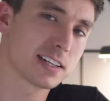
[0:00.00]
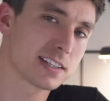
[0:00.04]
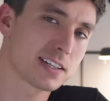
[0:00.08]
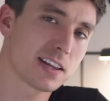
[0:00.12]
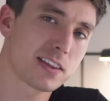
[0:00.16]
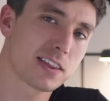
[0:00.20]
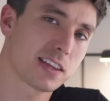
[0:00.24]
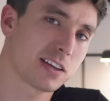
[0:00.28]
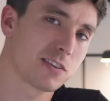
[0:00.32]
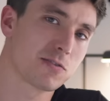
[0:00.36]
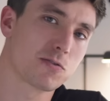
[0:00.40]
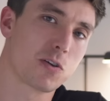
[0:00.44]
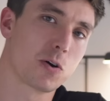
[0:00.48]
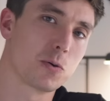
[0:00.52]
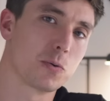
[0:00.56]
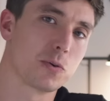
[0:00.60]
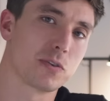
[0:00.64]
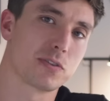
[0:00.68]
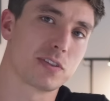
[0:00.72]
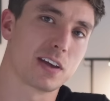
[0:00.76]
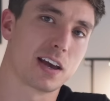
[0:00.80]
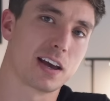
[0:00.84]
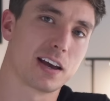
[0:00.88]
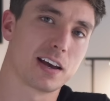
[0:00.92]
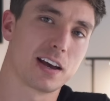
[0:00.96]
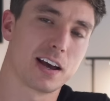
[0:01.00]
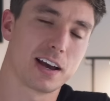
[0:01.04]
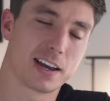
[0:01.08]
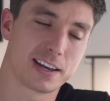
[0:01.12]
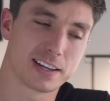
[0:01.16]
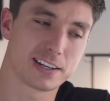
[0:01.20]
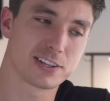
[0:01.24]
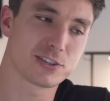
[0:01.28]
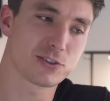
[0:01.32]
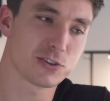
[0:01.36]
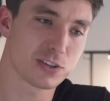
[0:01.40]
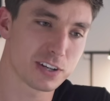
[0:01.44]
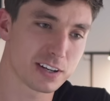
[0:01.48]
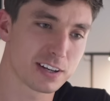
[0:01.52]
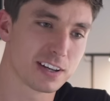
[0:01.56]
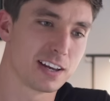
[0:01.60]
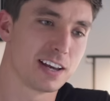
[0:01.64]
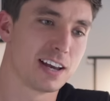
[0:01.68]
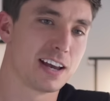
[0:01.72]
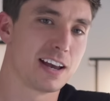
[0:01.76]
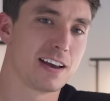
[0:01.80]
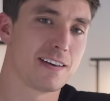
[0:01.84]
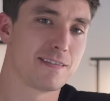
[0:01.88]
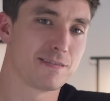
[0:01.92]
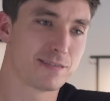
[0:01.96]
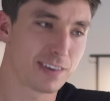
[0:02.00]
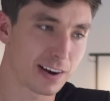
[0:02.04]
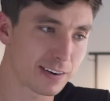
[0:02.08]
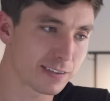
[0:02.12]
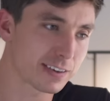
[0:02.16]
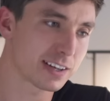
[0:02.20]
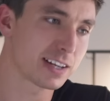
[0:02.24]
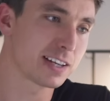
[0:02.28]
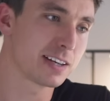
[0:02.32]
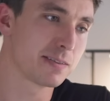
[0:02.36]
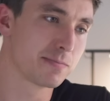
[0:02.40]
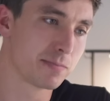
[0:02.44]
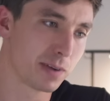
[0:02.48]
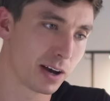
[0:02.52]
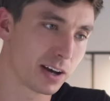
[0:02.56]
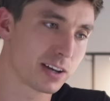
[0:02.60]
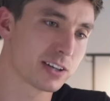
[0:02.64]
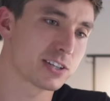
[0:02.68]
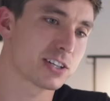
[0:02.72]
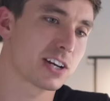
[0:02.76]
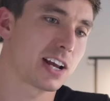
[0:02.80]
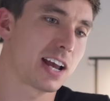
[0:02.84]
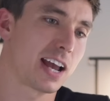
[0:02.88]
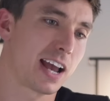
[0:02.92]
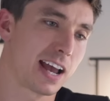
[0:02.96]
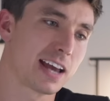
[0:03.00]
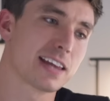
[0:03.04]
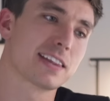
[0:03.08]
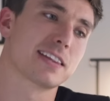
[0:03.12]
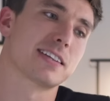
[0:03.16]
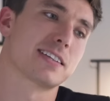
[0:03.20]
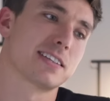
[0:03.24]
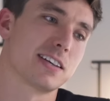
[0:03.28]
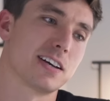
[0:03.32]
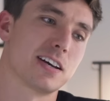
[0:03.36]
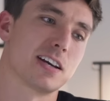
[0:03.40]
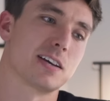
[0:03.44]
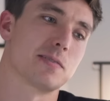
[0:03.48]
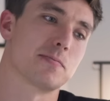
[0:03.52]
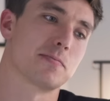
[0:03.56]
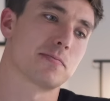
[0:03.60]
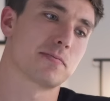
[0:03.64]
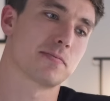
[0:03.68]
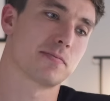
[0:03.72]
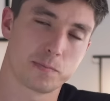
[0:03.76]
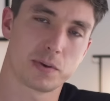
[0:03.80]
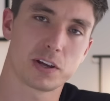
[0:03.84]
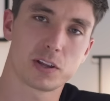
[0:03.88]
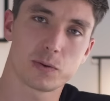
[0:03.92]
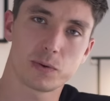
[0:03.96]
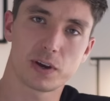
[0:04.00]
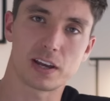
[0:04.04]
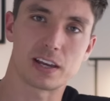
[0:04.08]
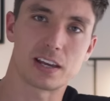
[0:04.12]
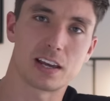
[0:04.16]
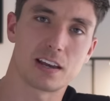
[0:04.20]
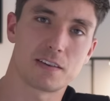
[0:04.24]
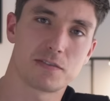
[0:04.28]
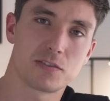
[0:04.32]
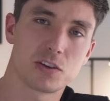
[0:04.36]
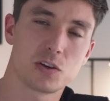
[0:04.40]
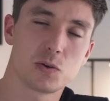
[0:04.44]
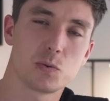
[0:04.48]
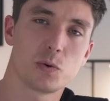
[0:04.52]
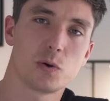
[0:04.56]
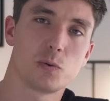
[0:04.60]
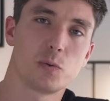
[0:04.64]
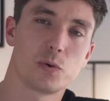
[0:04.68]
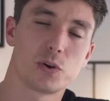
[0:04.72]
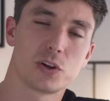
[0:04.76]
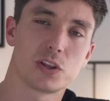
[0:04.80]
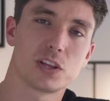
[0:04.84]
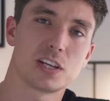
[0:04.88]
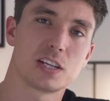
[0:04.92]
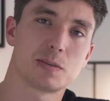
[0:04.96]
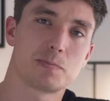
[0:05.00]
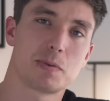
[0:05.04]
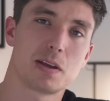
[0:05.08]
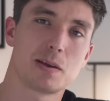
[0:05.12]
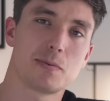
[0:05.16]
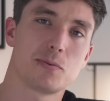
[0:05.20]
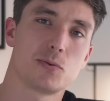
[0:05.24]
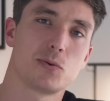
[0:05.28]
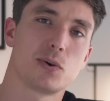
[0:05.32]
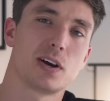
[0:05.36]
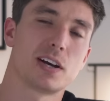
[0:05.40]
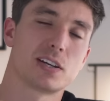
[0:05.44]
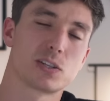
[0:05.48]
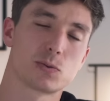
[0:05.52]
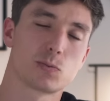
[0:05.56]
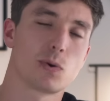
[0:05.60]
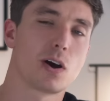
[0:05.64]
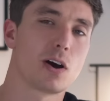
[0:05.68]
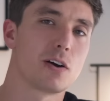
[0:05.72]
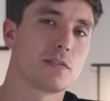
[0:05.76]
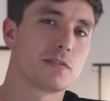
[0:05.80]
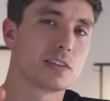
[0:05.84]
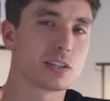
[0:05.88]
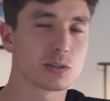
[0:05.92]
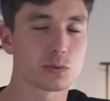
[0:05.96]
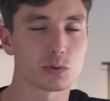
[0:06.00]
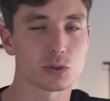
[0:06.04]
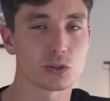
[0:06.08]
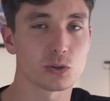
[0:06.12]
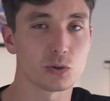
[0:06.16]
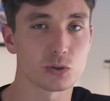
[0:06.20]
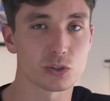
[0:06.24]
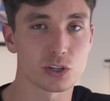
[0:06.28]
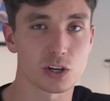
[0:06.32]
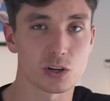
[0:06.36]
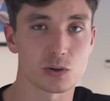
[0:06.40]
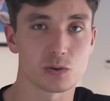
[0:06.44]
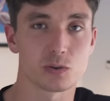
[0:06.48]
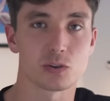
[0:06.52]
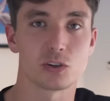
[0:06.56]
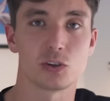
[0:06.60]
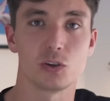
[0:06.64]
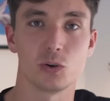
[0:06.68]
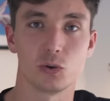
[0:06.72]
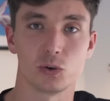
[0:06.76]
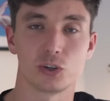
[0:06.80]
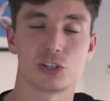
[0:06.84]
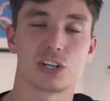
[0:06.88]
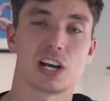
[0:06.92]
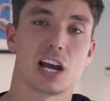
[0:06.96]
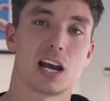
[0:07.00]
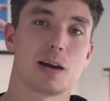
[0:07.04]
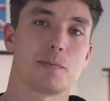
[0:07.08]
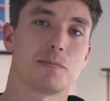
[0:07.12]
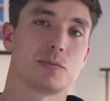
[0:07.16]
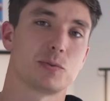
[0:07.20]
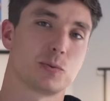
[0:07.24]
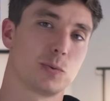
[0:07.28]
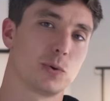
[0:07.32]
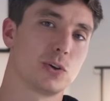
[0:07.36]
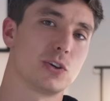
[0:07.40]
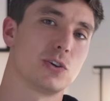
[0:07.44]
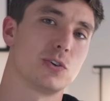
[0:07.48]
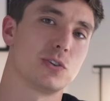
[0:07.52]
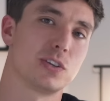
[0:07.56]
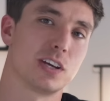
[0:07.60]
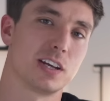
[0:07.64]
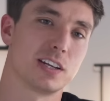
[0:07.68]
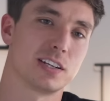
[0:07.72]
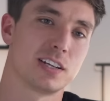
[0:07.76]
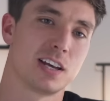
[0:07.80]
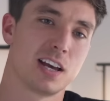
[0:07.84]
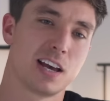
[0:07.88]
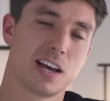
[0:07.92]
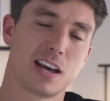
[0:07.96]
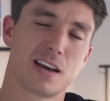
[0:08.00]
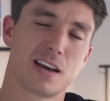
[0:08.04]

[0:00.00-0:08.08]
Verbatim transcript: there's nothing wrong with that. I enjoyed it very much at the time. By the way, if you were one of these people as well, if this was also your jam, what you did,